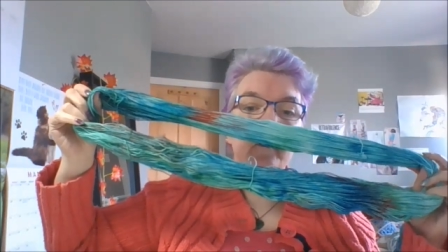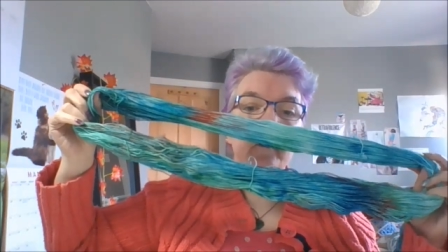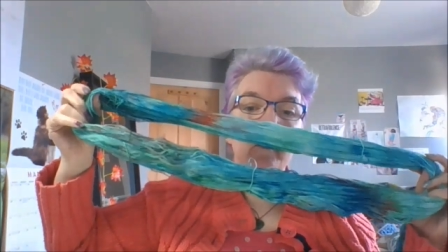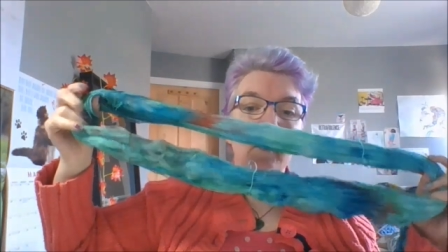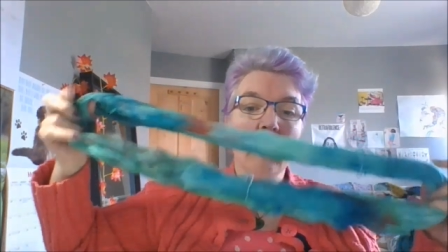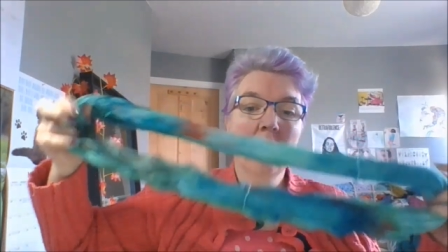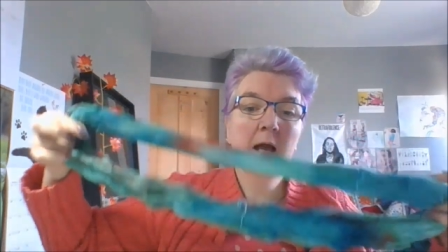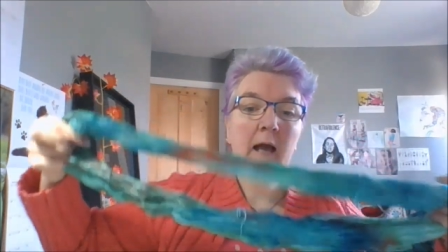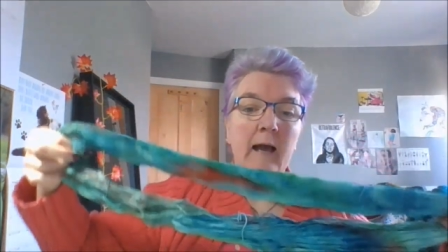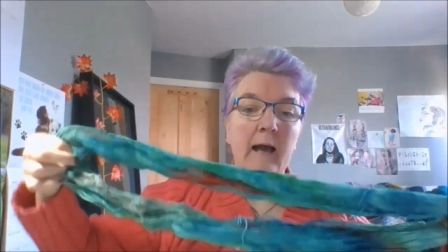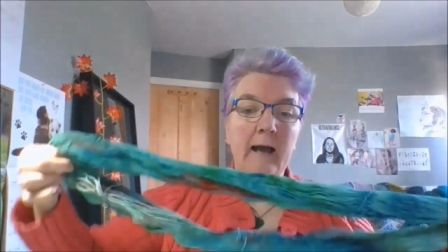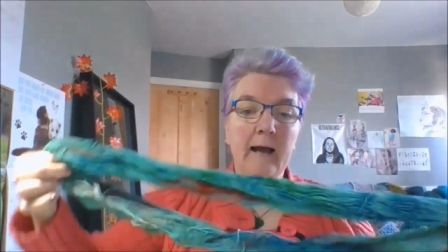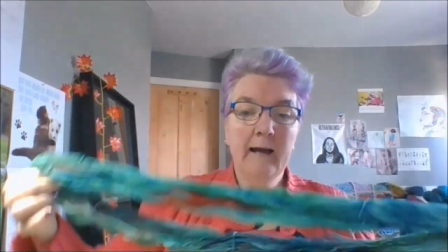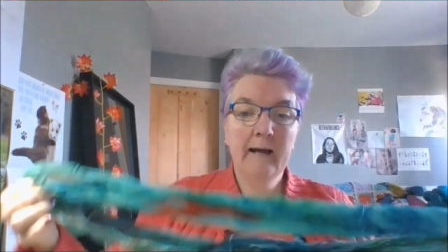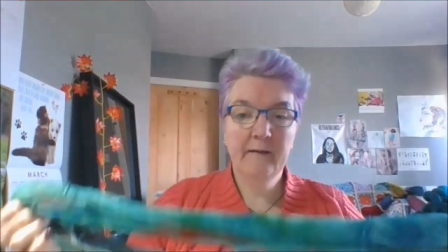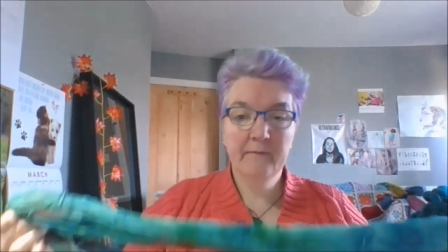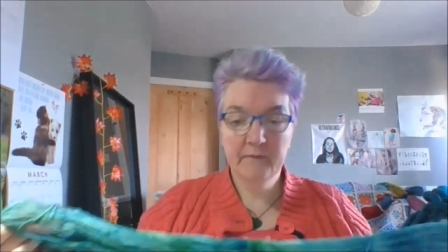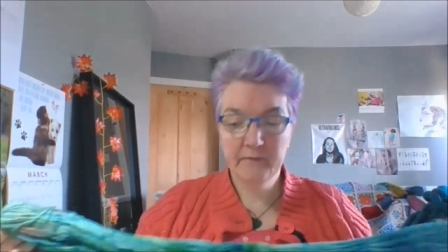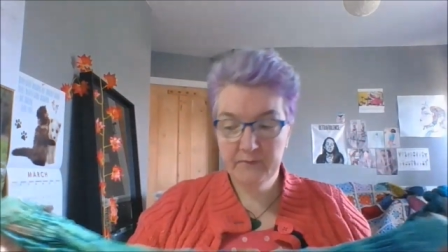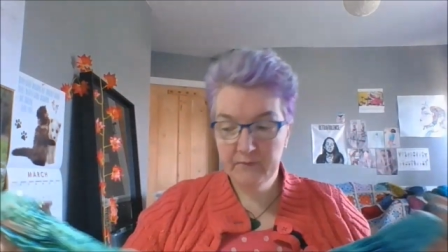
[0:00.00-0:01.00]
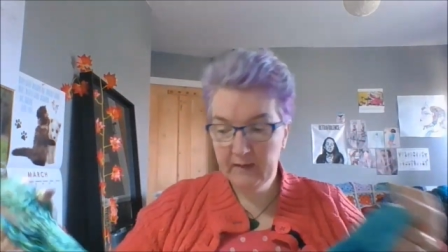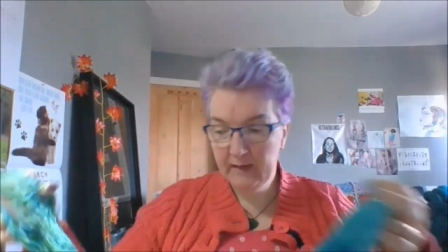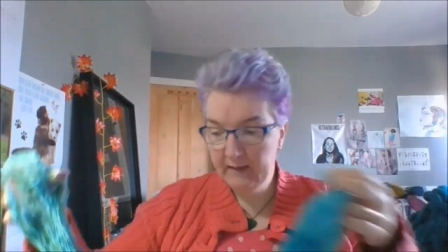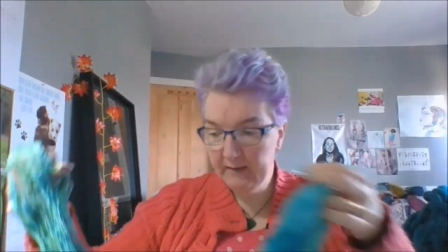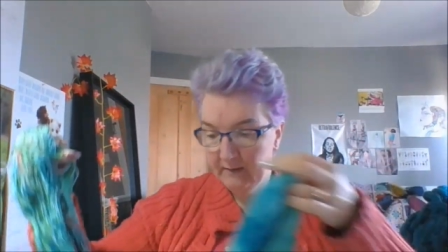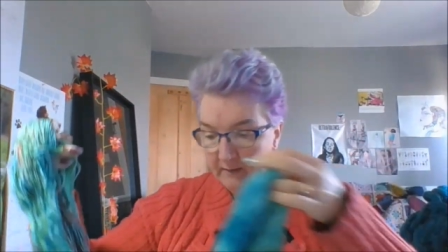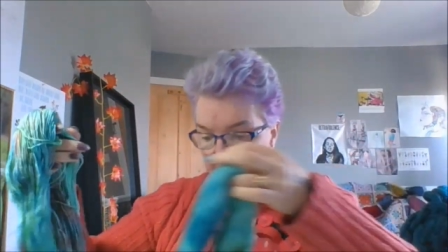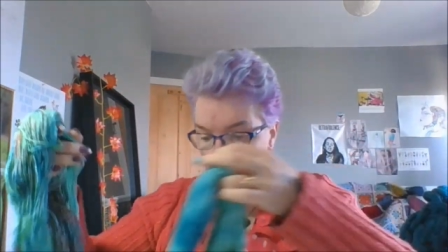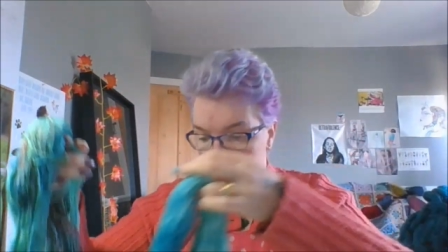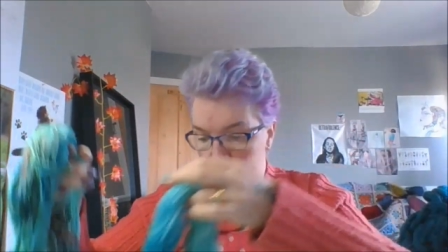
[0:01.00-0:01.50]
And the skein that
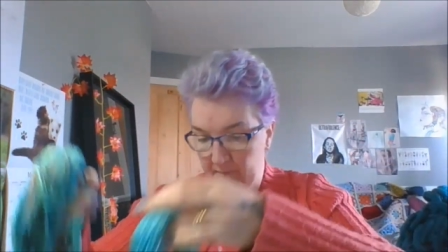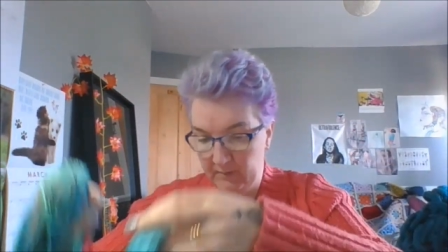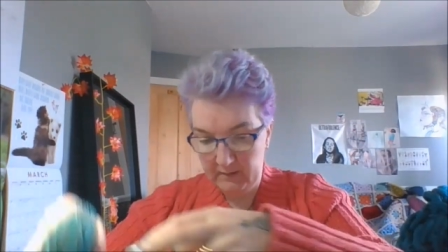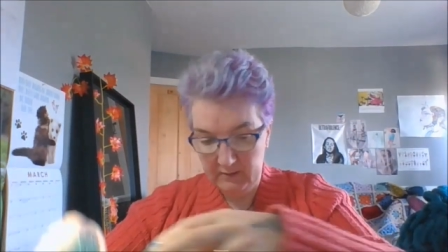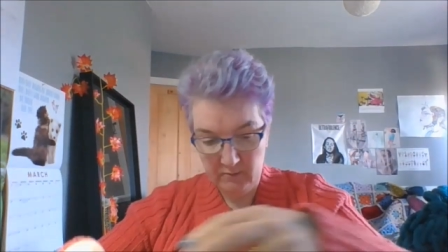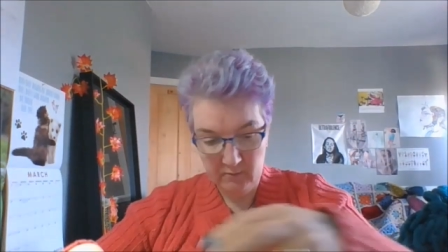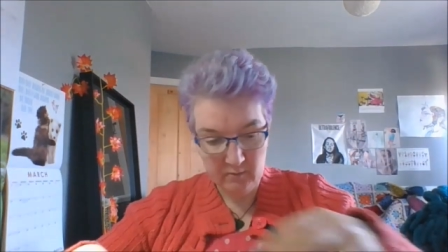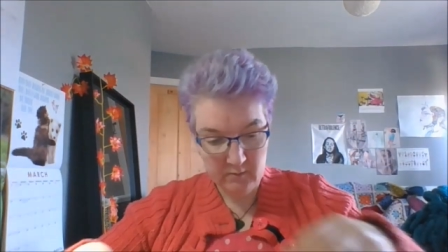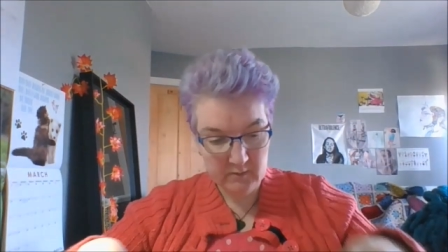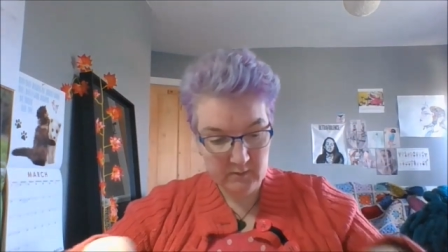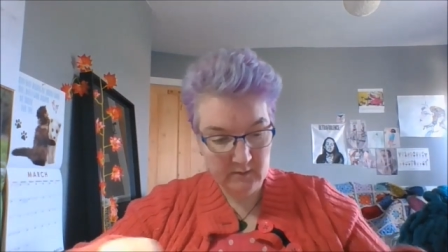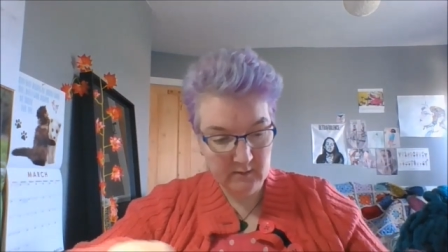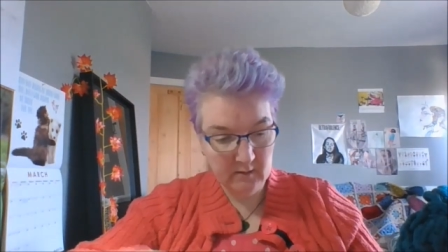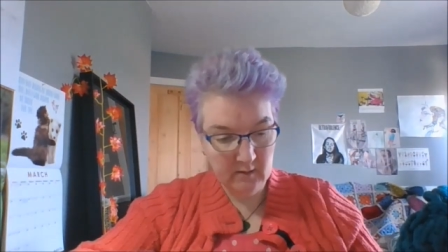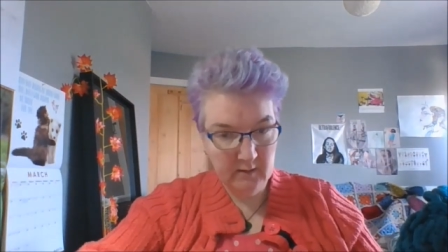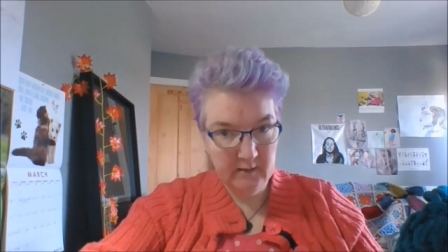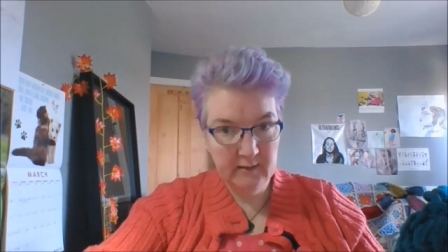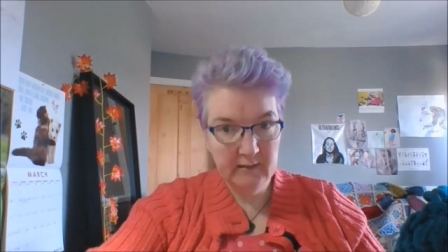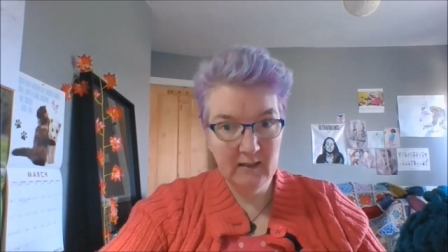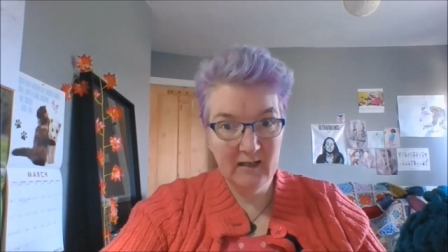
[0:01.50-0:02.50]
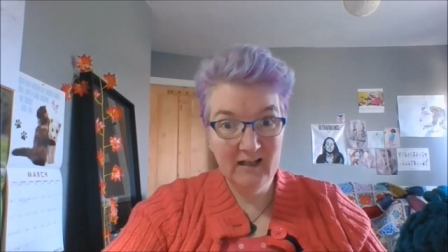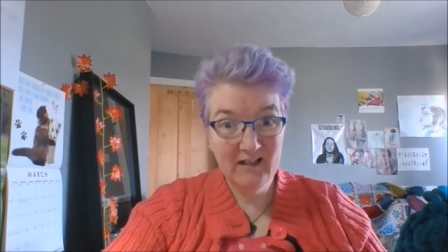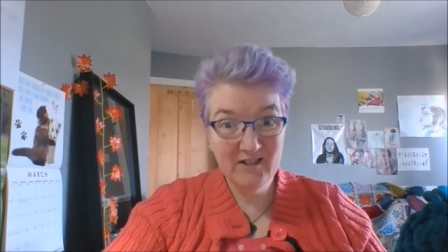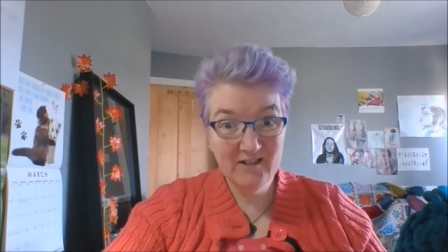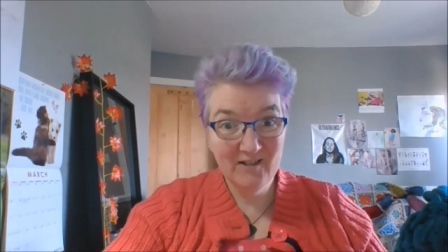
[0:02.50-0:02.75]
my daughter dyed, I actually like